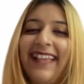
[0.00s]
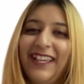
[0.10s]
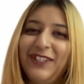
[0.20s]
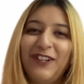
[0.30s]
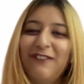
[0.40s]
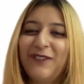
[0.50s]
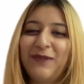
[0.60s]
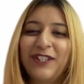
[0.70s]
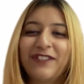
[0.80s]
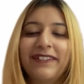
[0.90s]
Thank you all for
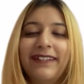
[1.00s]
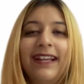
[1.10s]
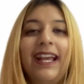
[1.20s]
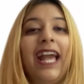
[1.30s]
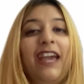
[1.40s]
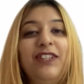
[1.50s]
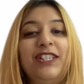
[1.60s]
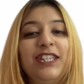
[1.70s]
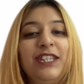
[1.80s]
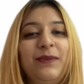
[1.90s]
watching. I
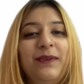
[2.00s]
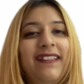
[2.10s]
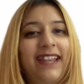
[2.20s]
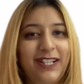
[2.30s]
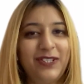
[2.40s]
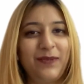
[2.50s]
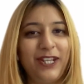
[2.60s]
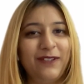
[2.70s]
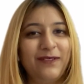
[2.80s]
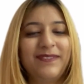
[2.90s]
will see you in the next
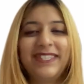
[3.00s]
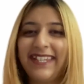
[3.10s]
video.